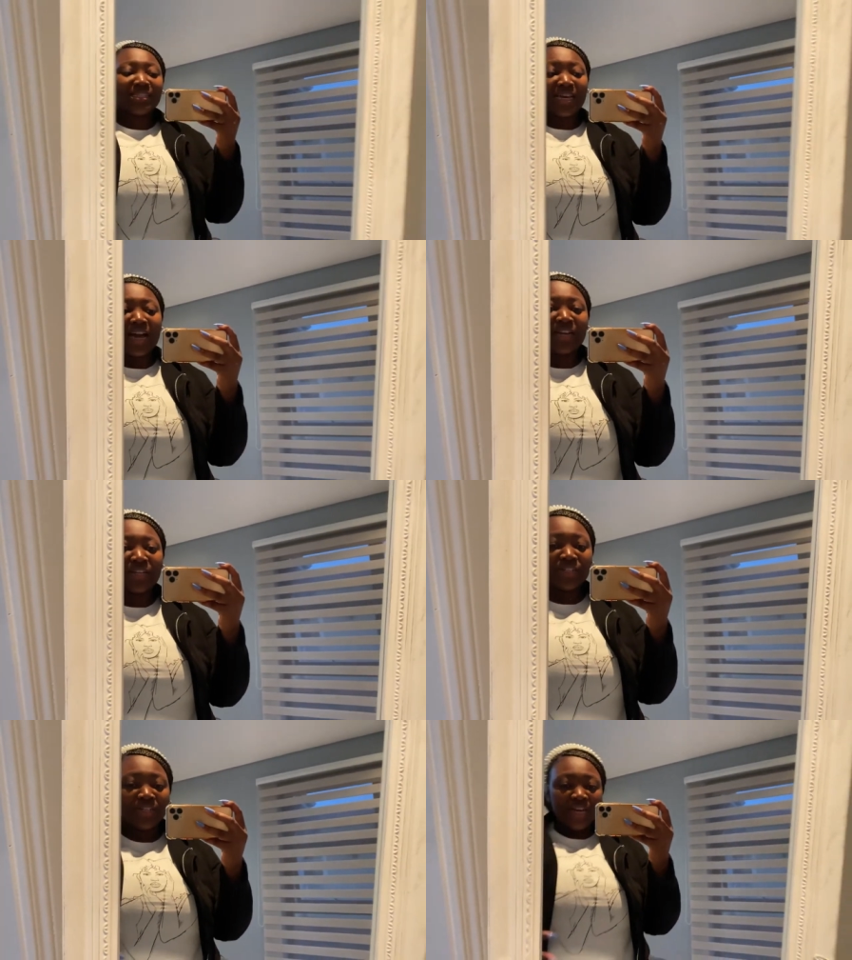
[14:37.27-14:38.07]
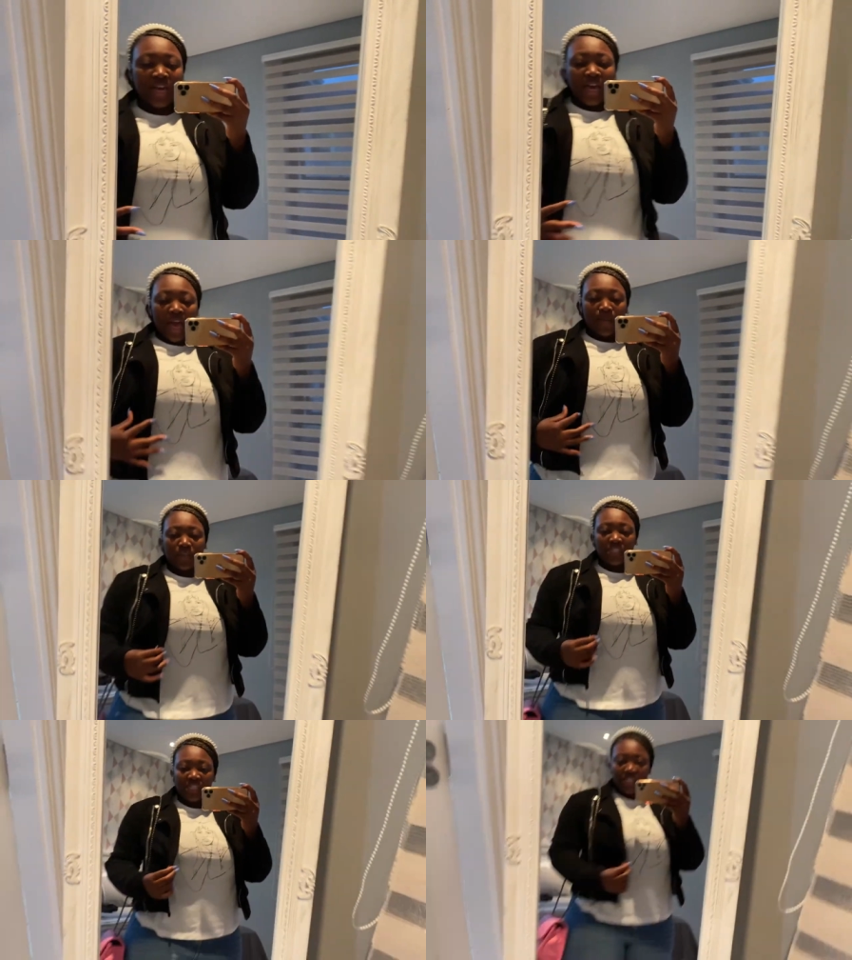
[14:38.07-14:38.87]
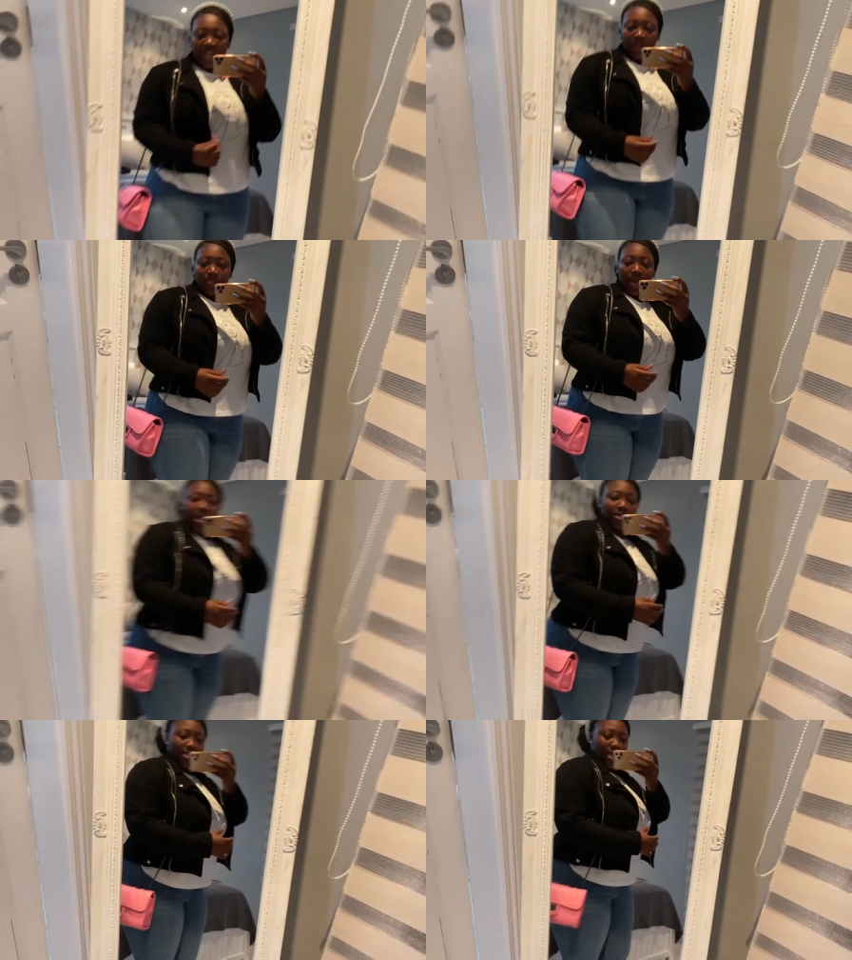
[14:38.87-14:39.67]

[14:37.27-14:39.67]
tired I'm not changing handbags.